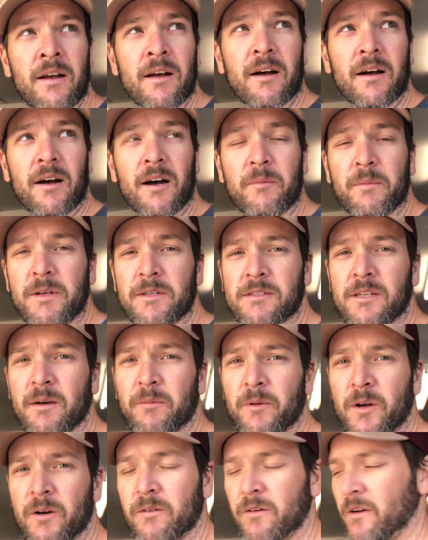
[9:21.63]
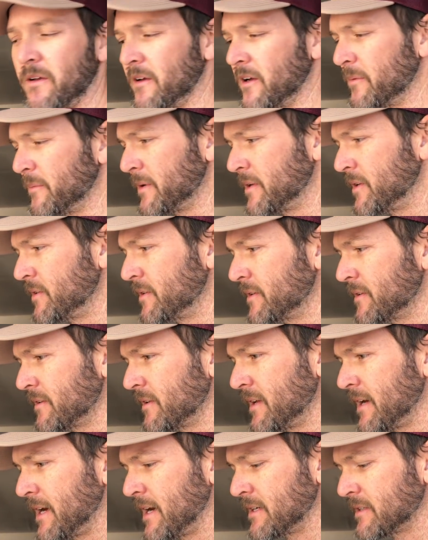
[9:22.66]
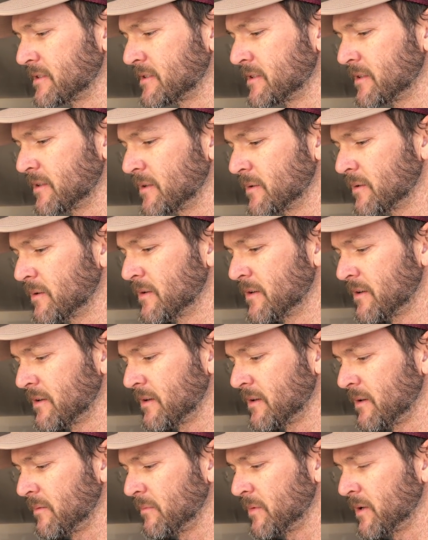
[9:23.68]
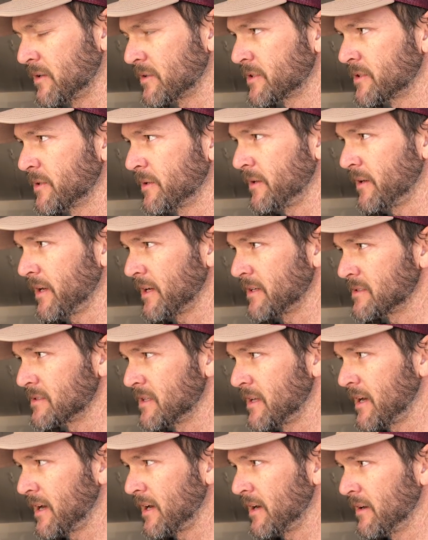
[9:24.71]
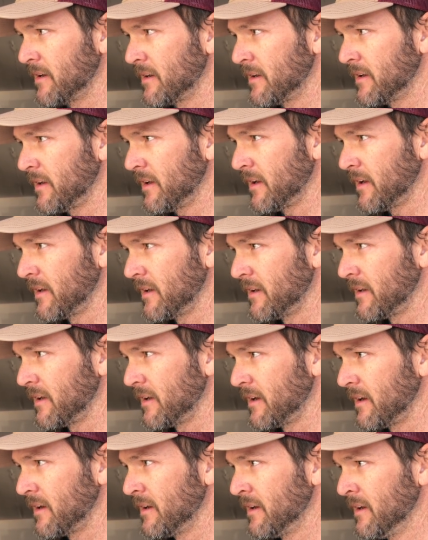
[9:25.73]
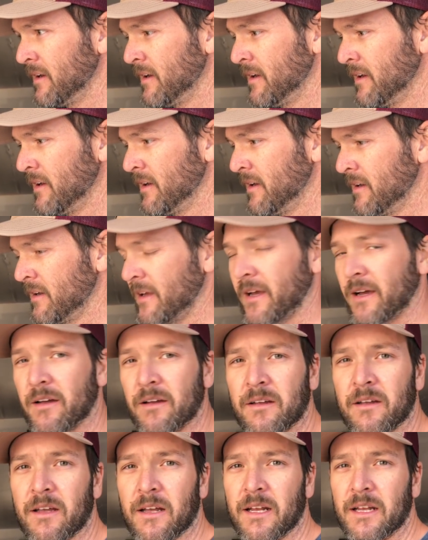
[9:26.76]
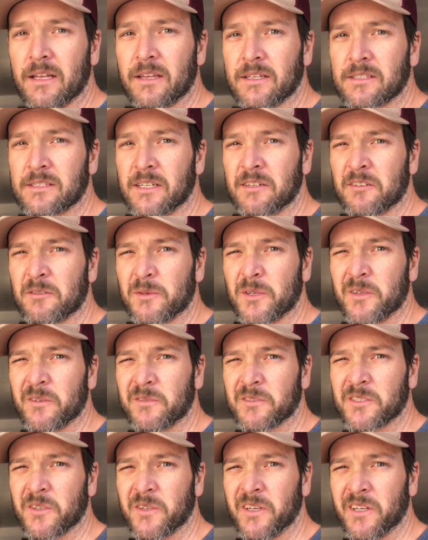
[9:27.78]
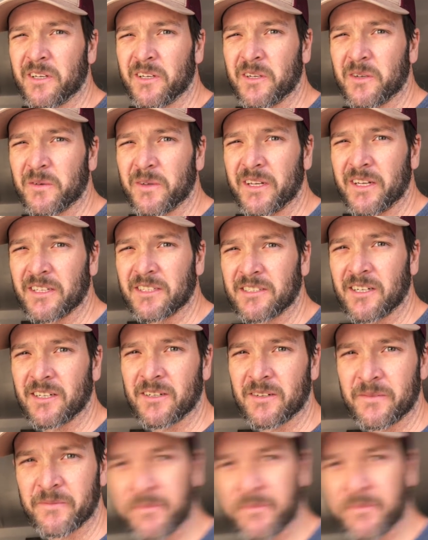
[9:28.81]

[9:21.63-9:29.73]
Um, he's coming over to help me drill that, so um, I'll show you guys that. And uh, yeah, got to get this thing removed so he can do it when he gets here.